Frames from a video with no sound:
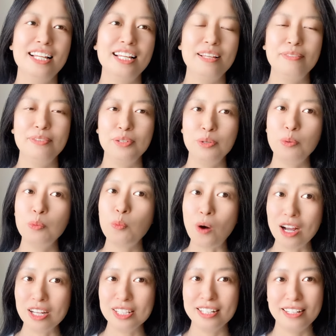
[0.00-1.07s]
If you
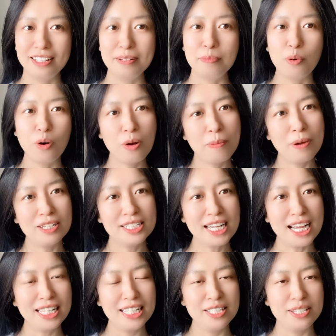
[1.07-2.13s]
want to learn more about
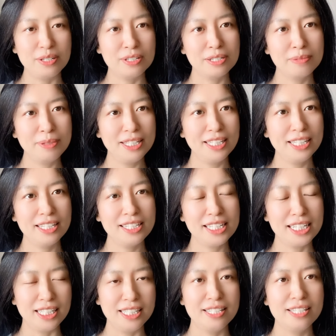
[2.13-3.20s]
Chinese social media,
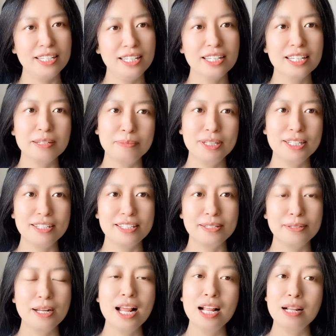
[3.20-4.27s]
Chinese
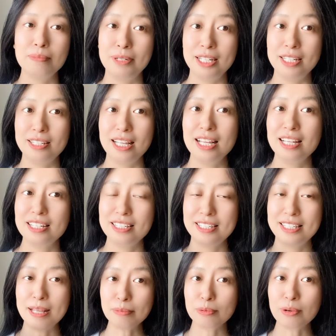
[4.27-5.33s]
e-commerce, please
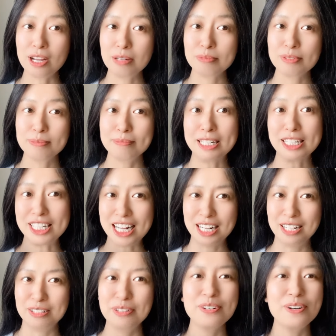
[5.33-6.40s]
subscribe my
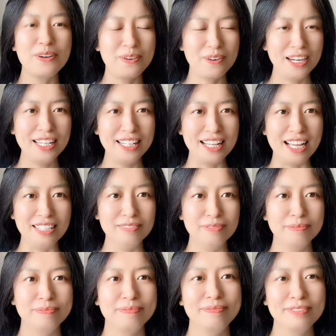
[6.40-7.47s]
channel right now.
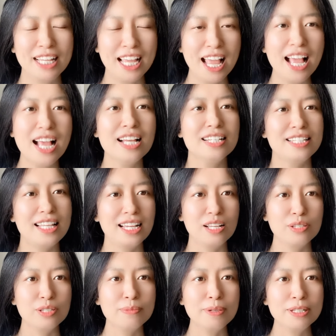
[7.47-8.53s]
Thank you
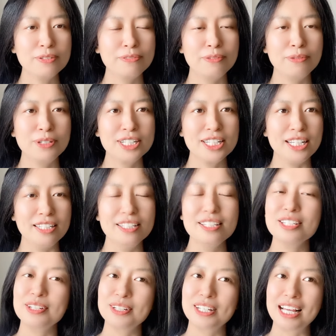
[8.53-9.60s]
so much for watching.
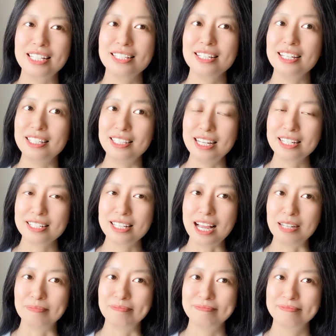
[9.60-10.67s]
See you guys in next
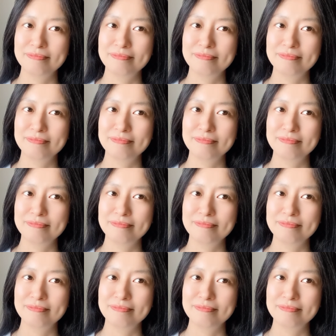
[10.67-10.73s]
time.